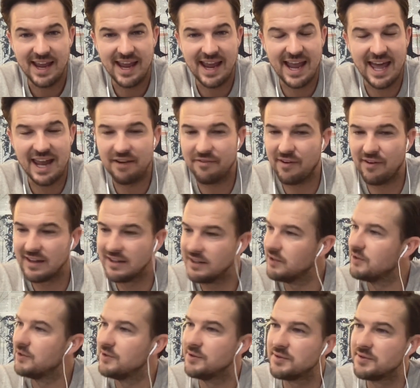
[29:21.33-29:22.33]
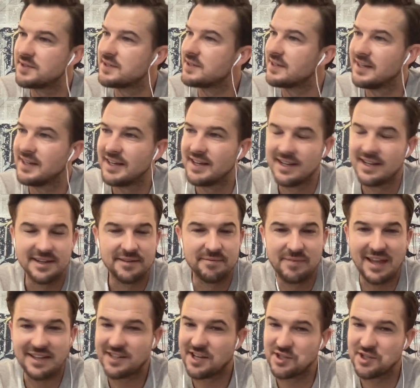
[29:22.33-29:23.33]
And if I lose,
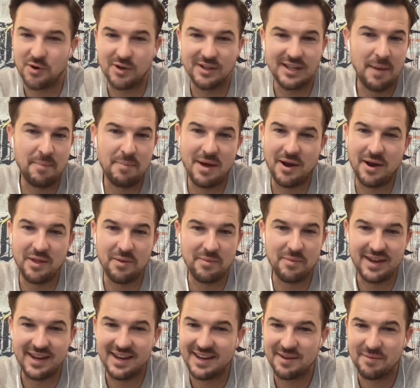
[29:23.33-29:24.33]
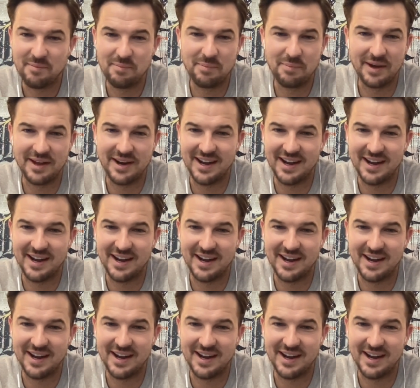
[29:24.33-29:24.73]
that's because you're a lot better than me. But